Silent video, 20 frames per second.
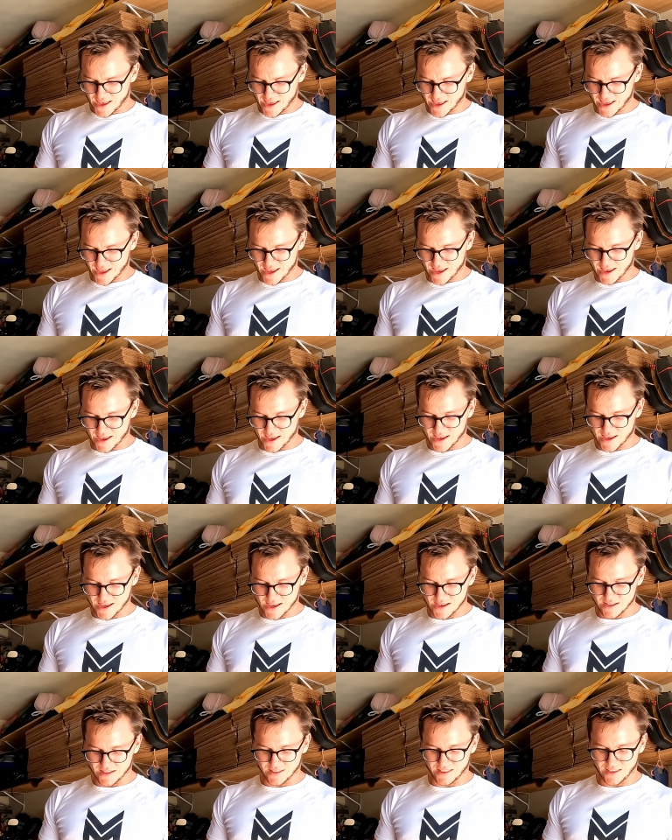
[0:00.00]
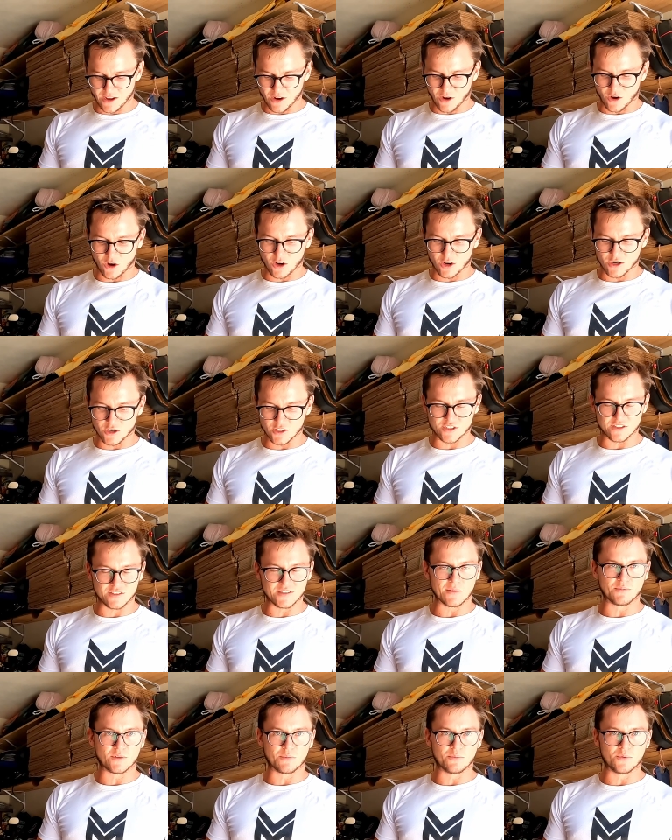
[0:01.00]
and they are
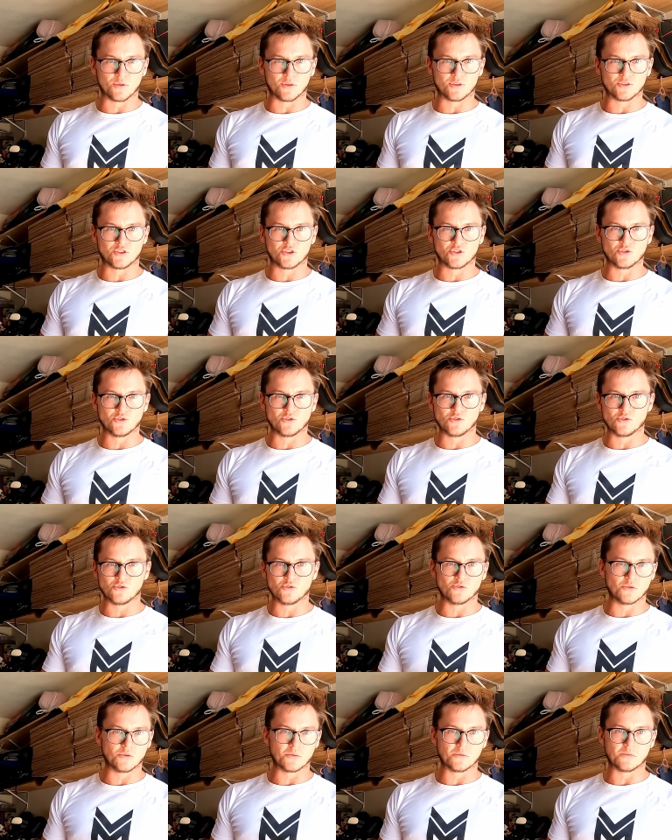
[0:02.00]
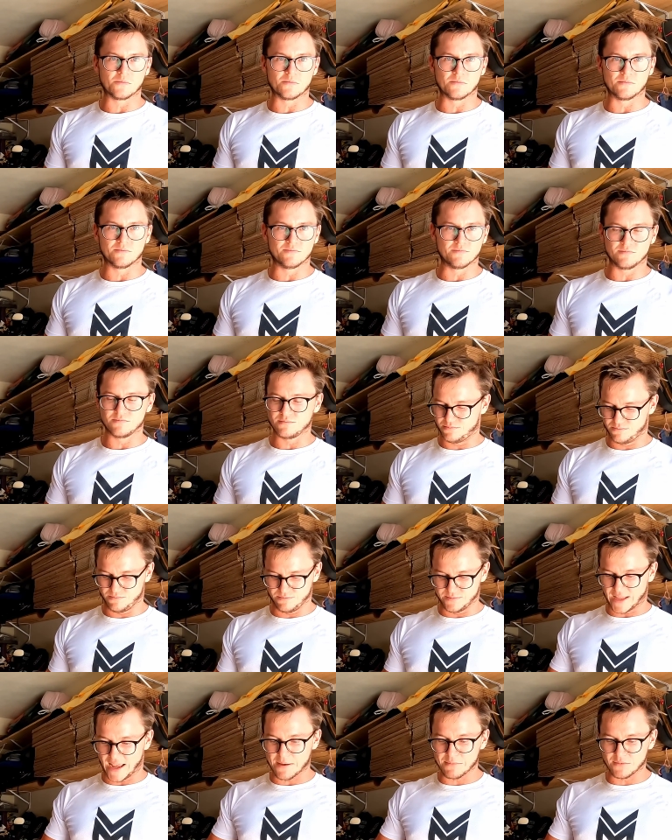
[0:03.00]
susceptible to
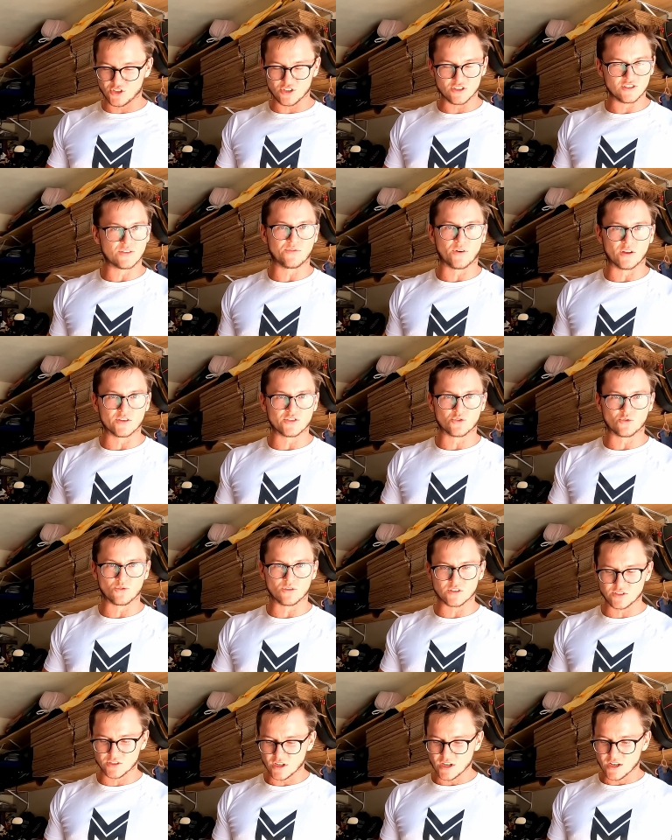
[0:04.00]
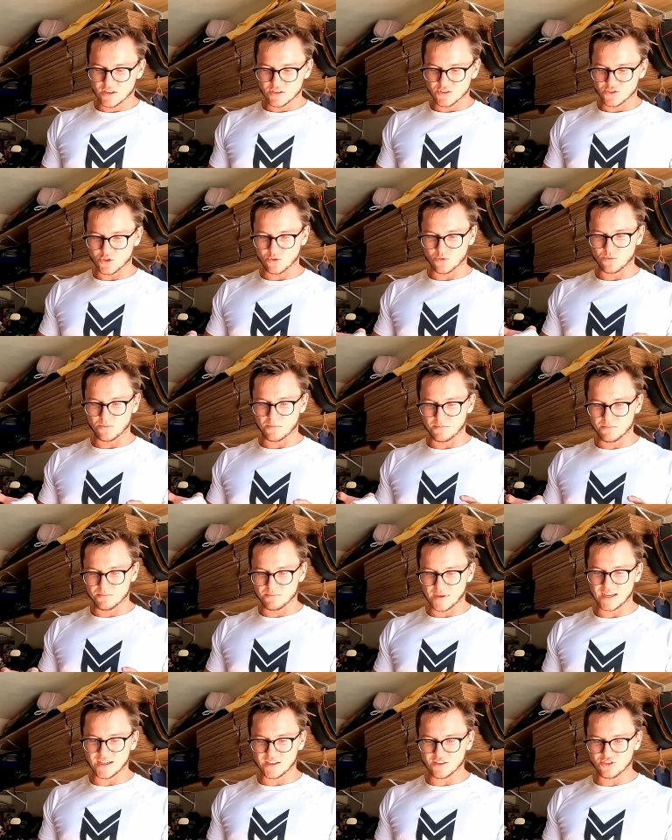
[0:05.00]
damages of all sorts. So
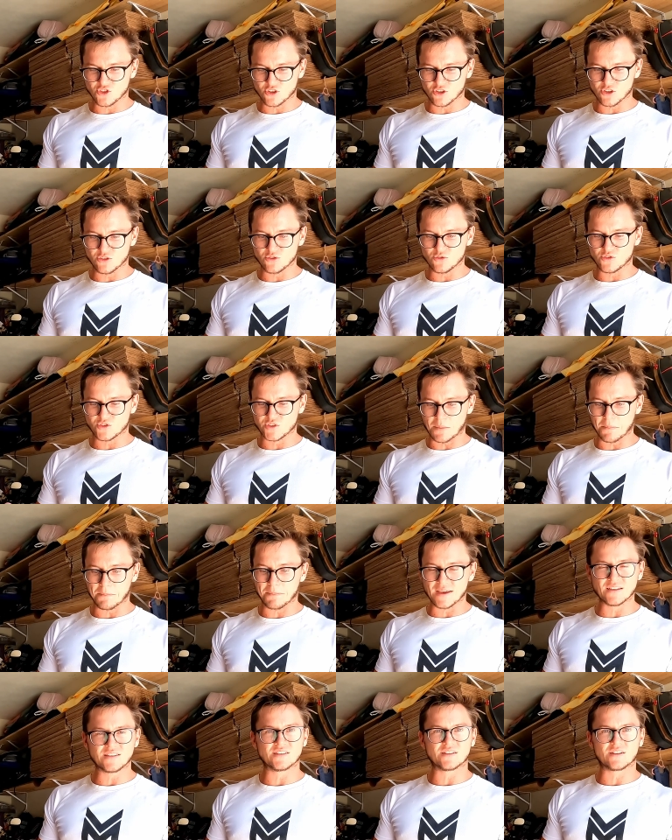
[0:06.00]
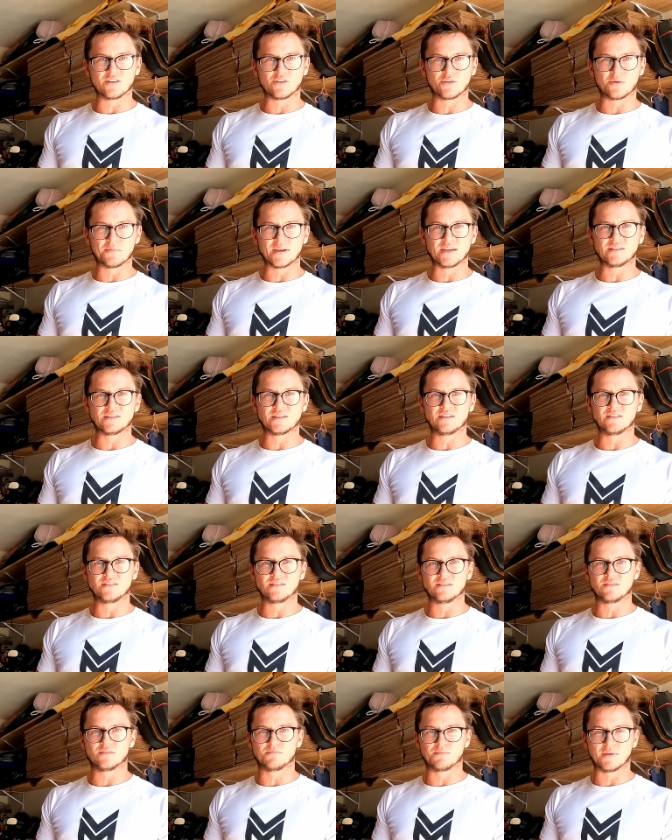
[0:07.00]
making sure you do some basic little
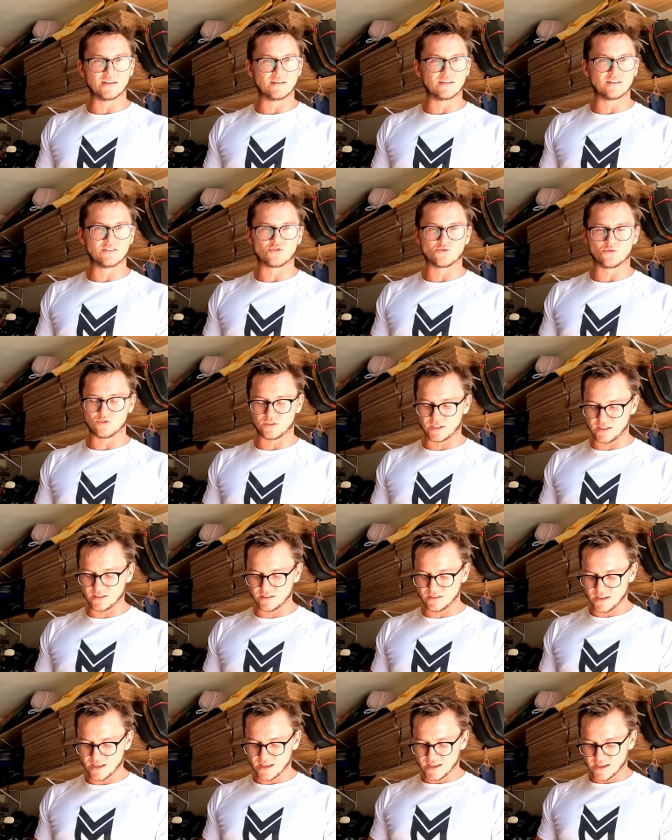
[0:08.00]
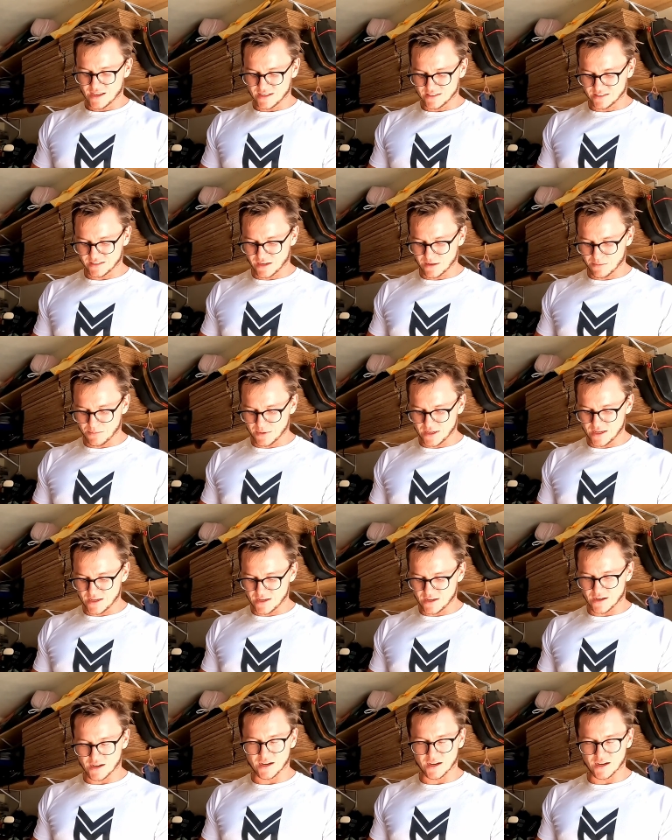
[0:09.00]
maintenance routine is going to be